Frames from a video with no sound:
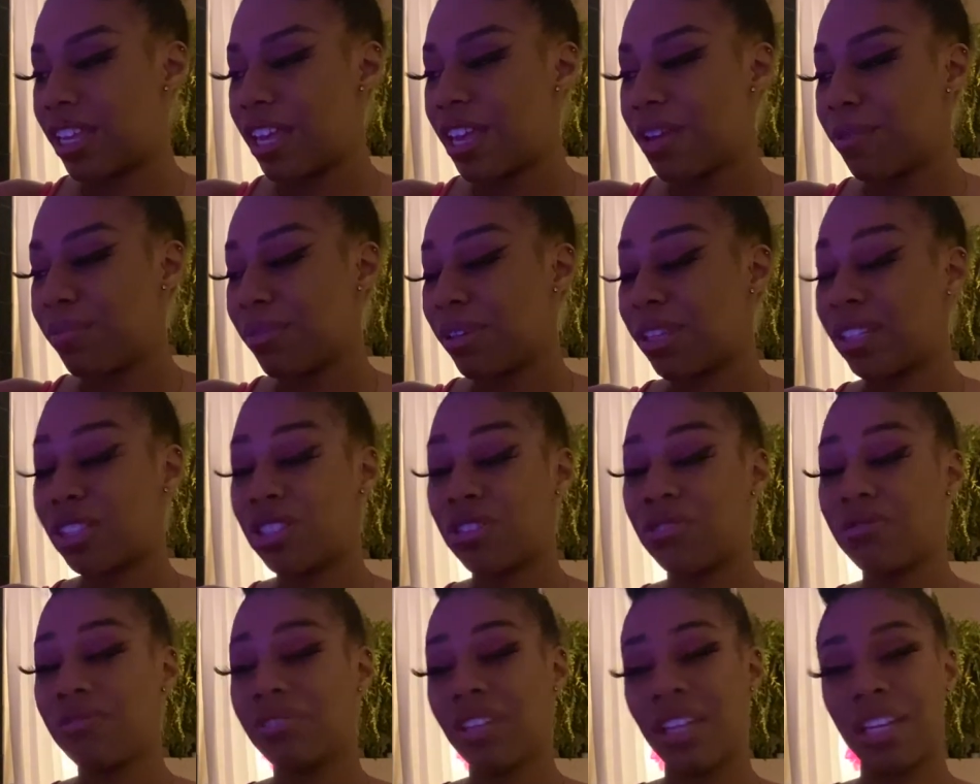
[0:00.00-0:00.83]
because
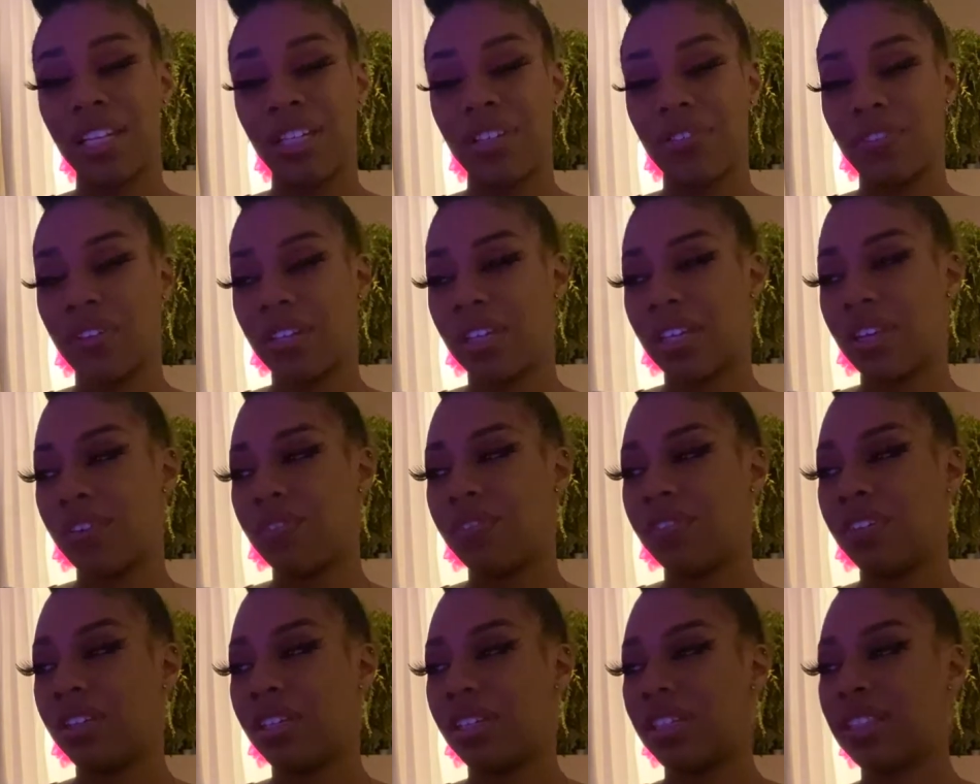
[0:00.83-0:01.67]
you're not even
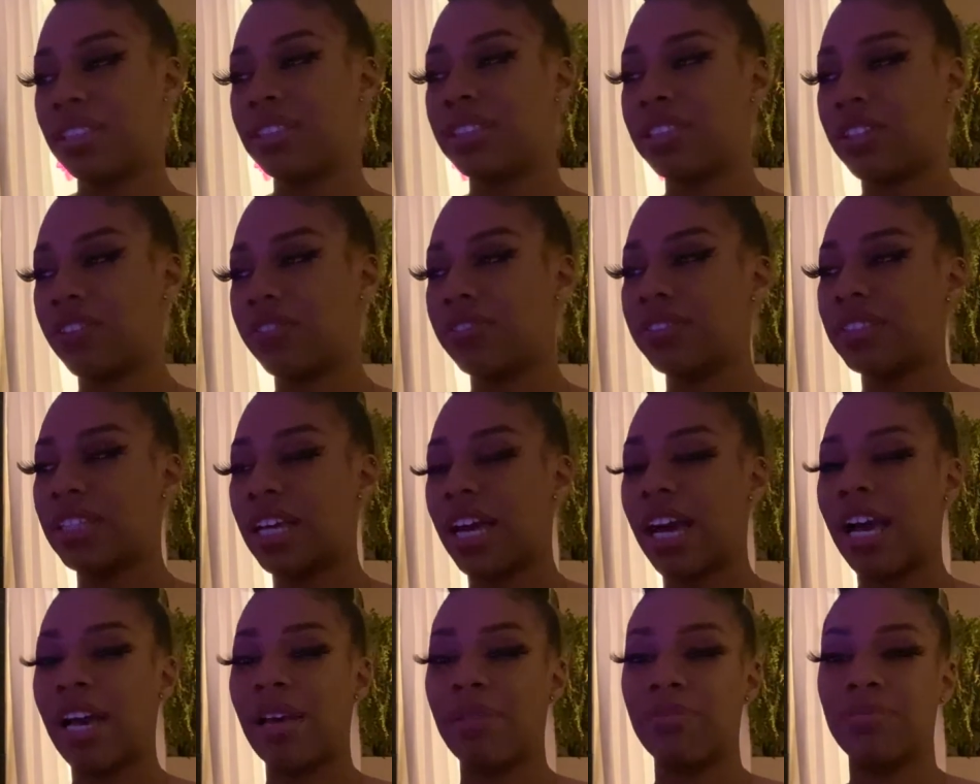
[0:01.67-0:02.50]
giving yourself
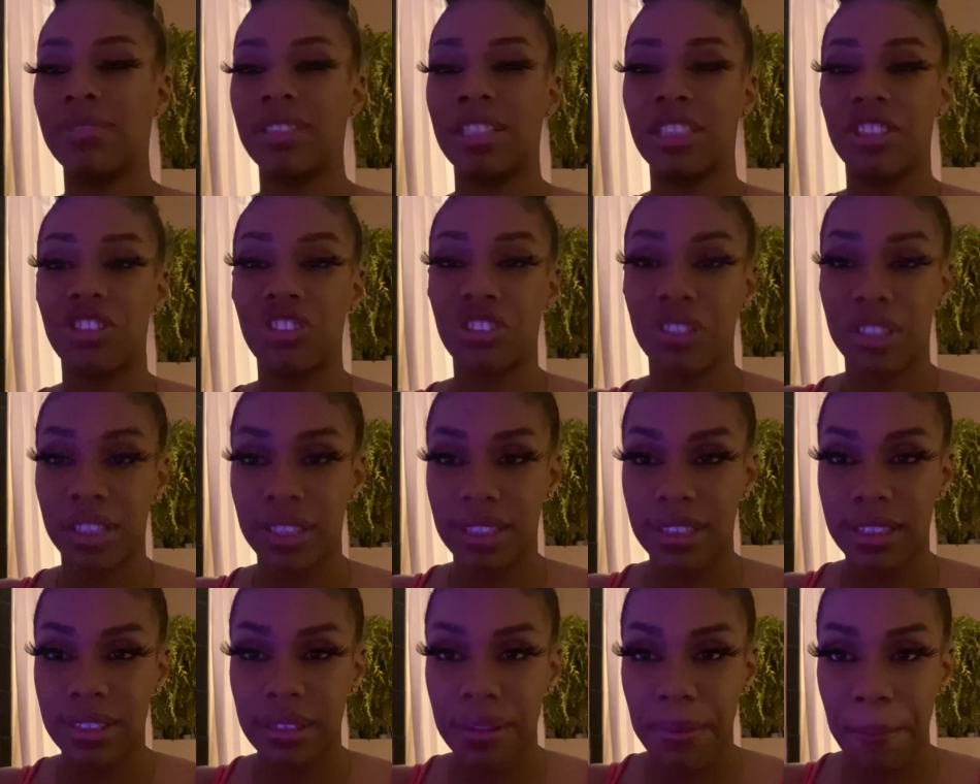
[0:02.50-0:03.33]
time to
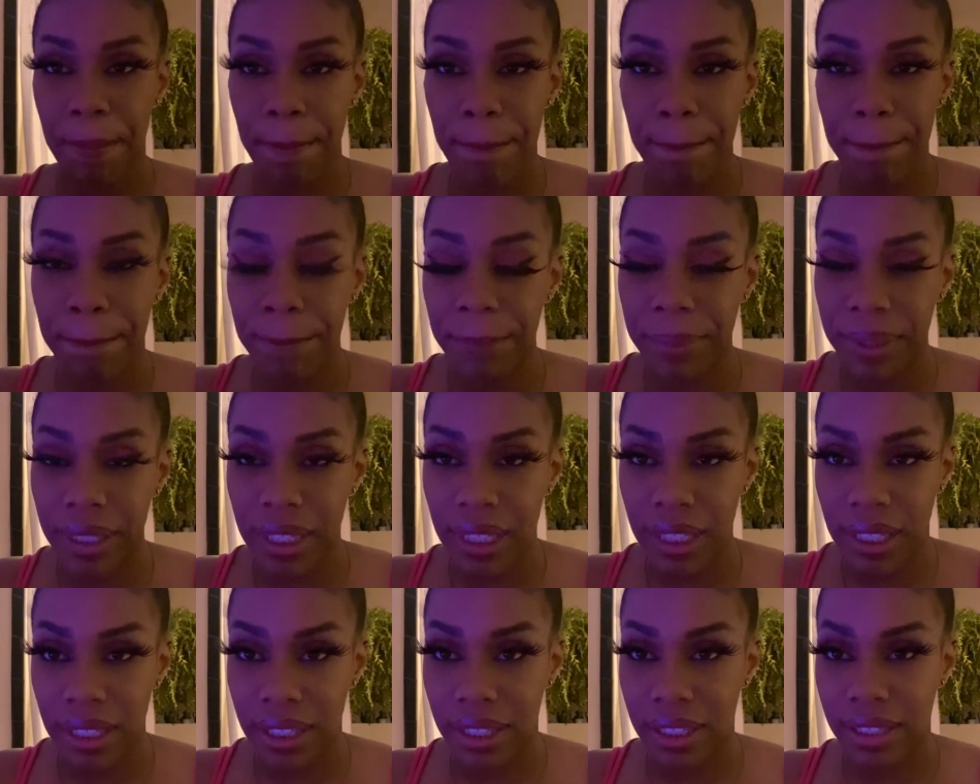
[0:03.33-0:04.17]
just
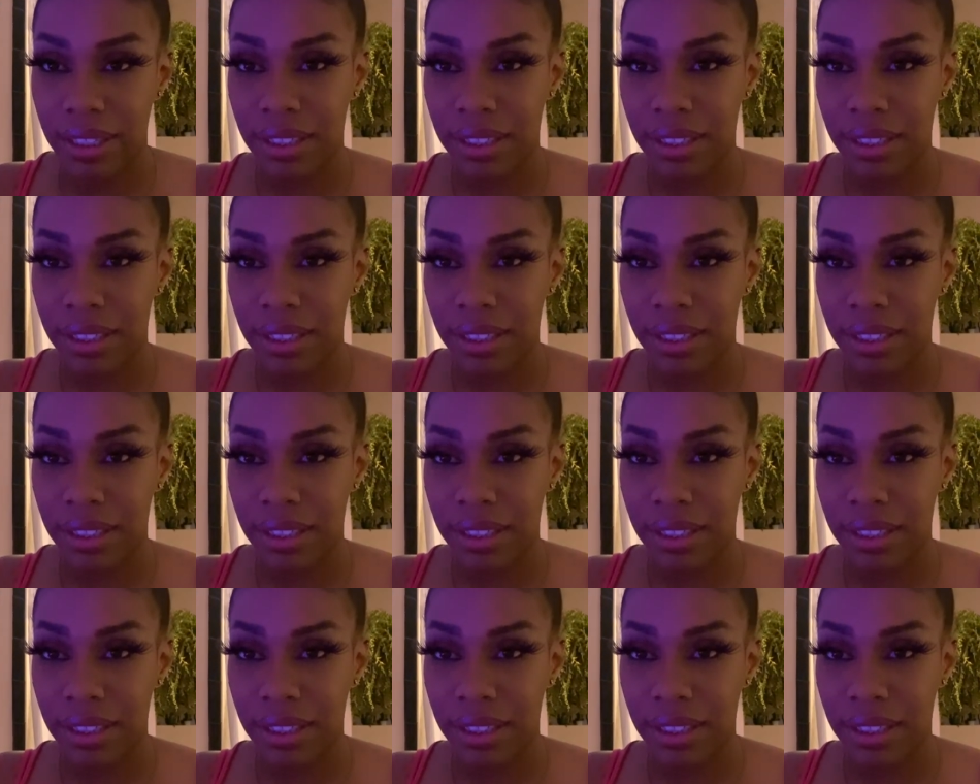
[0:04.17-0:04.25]
be.